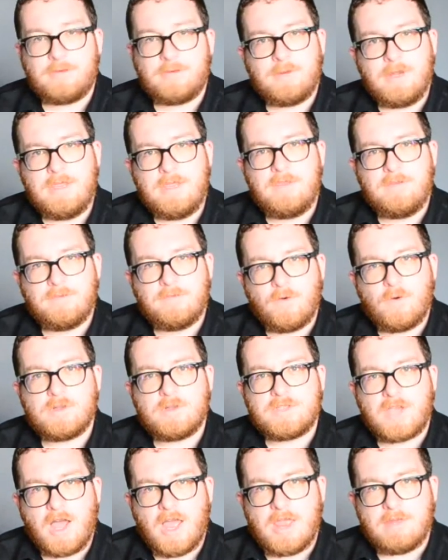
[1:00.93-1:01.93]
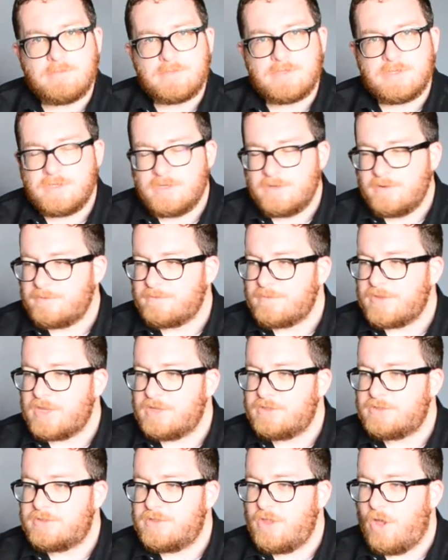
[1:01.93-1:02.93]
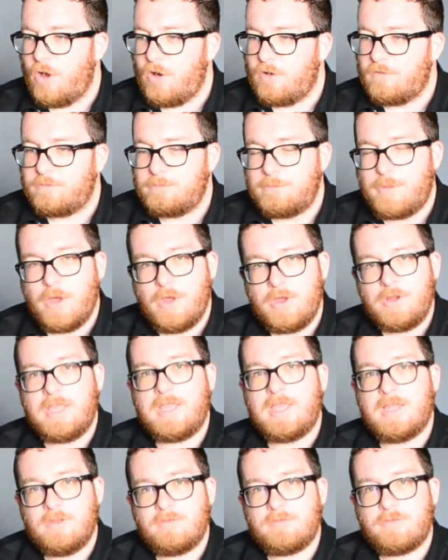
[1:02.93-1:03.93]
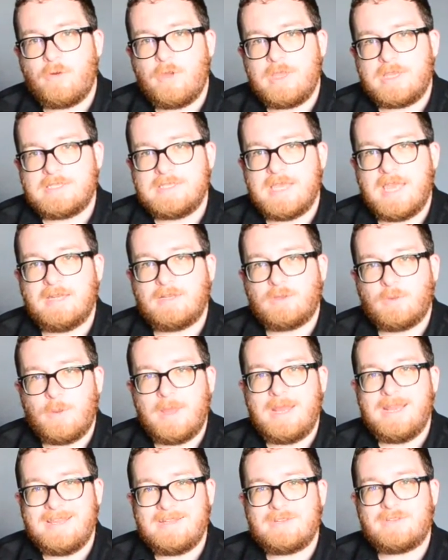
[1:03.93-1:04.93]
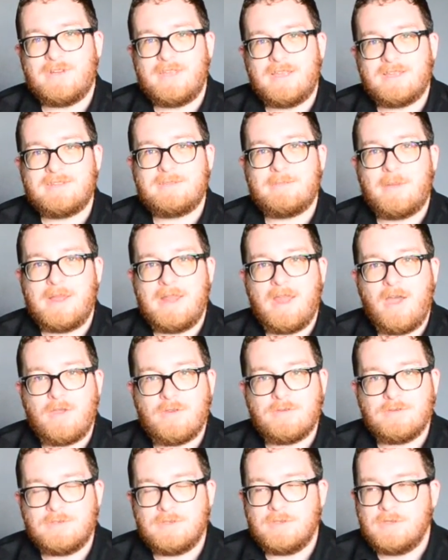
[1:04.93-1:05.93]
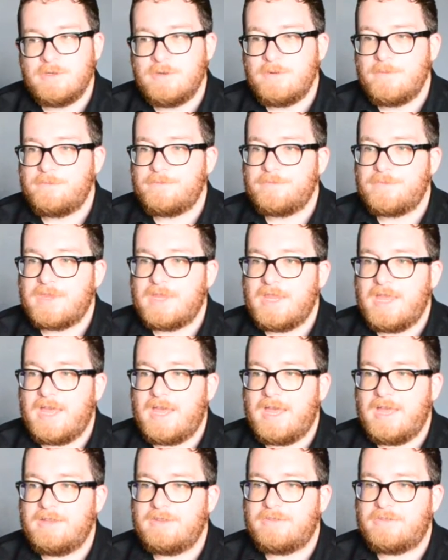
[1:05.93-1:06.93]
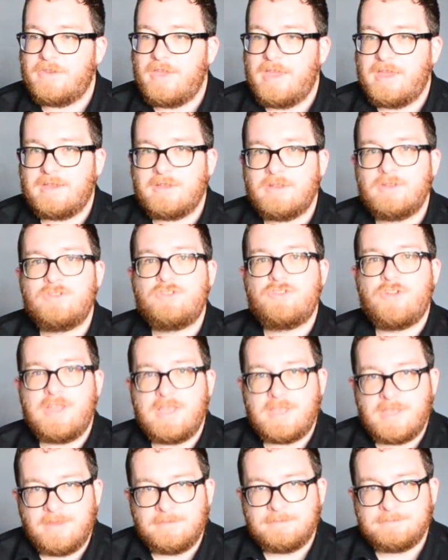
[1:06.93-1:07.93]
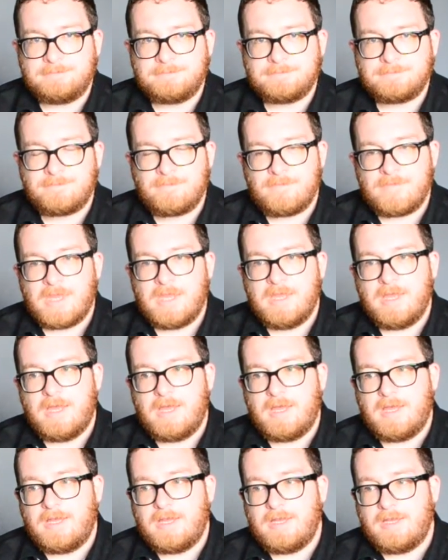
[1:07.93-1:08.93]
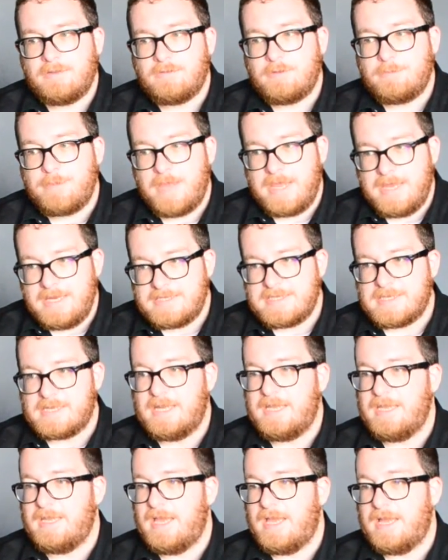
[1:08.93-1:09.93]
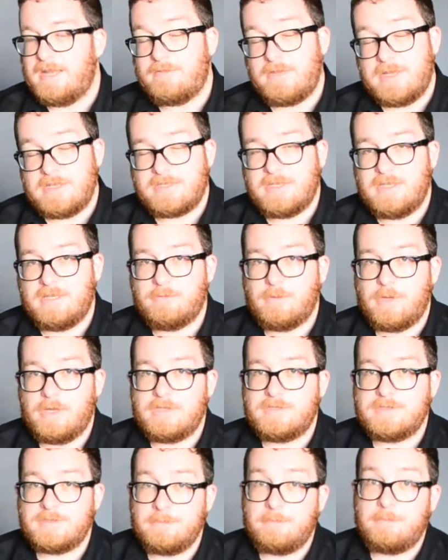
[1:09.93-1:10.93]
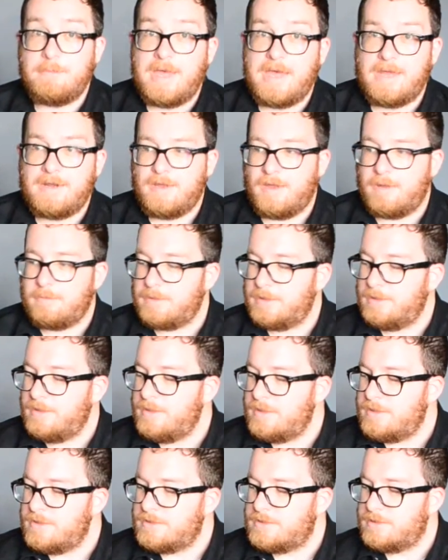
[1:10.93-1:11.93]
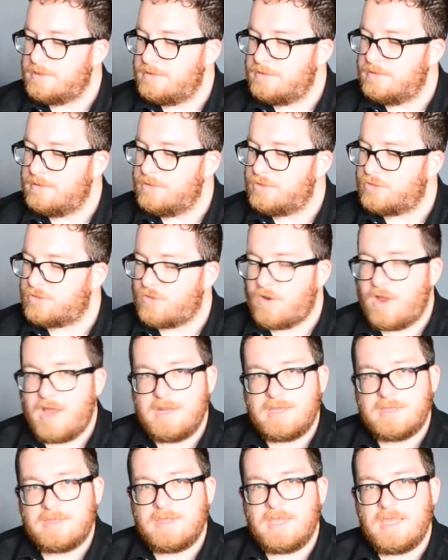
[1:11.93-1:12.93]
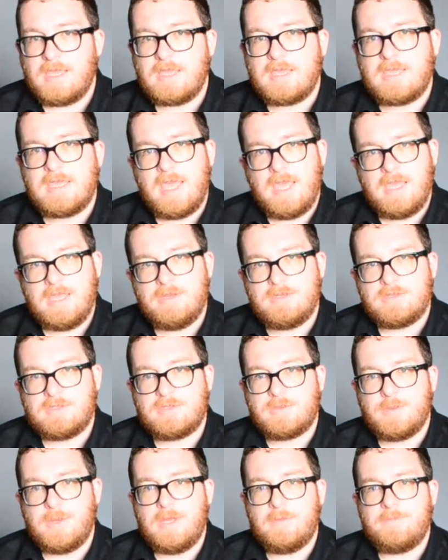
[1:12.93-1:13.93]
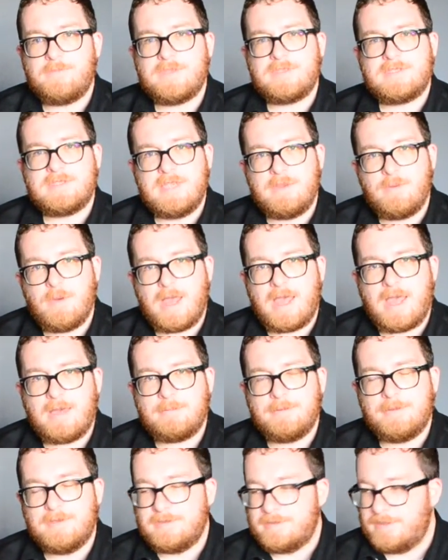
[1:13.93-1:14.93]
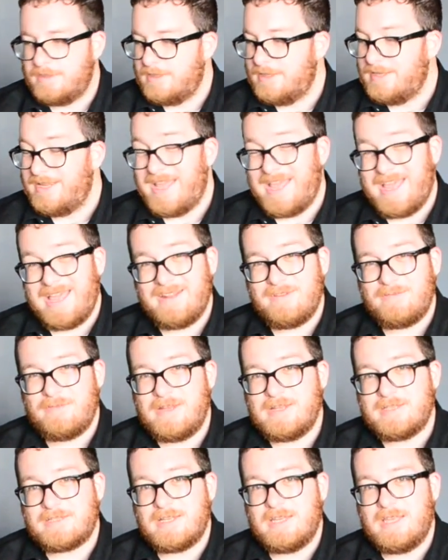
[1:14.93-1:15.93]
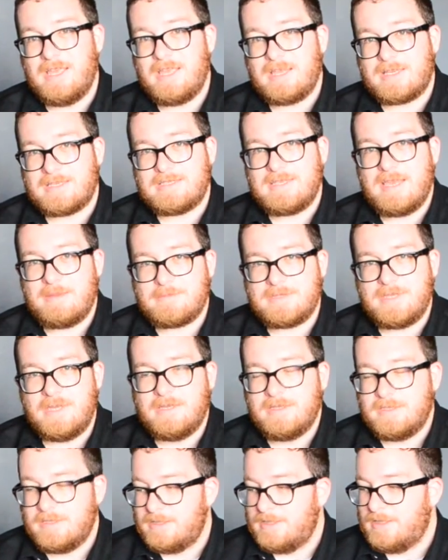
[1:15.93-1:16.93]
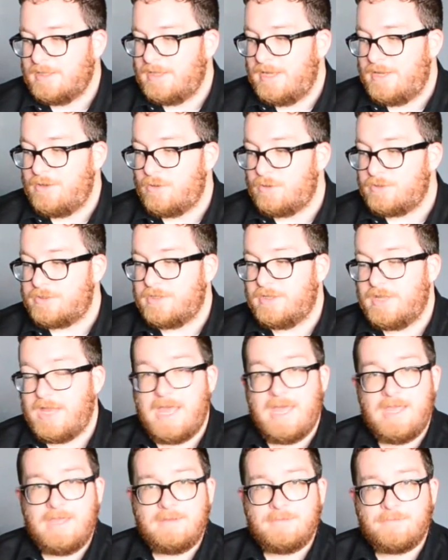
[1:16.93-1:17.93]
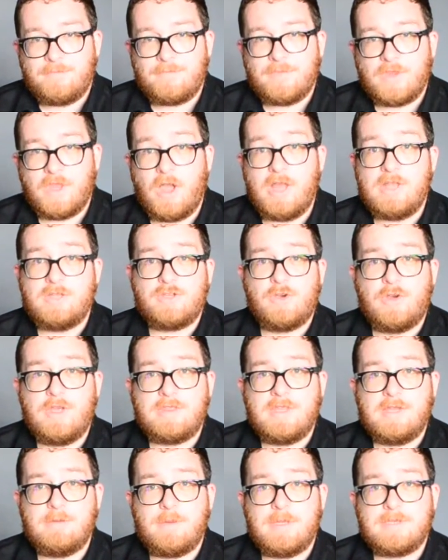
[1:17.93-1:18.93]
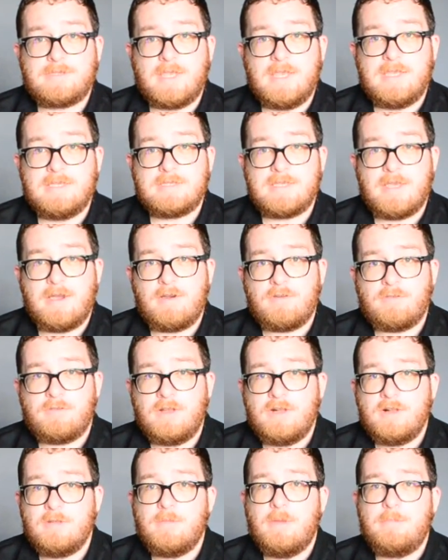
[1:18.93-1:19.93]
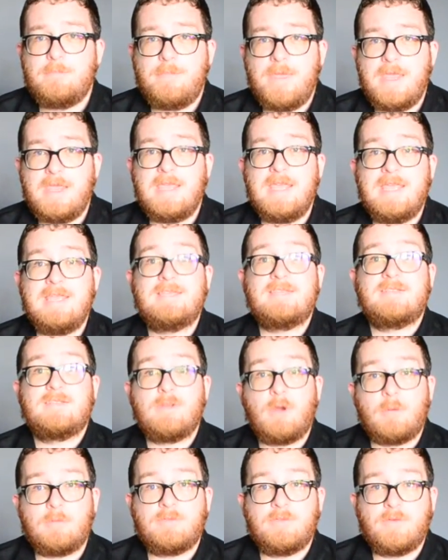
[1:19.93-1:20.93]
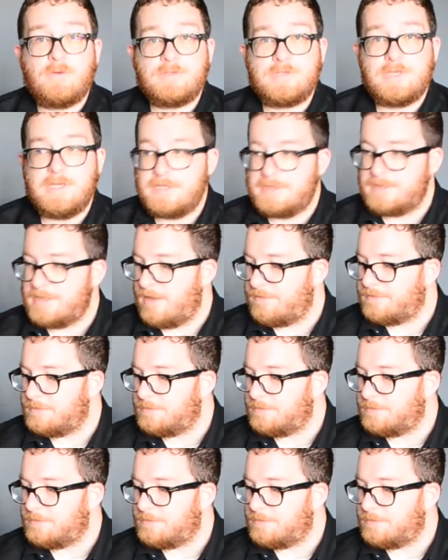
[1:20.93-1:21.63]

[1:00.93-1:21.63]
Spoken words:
3-4 times of putting a Laphroaig 10 quite literally under my nose and saying drink it repeatedly, and eventually the words man up, to try the thing, get used to it, see what happened, and eventually accept it, in order that A, I enjoyed the whiskey itself, but B, he stopped forcing this stuff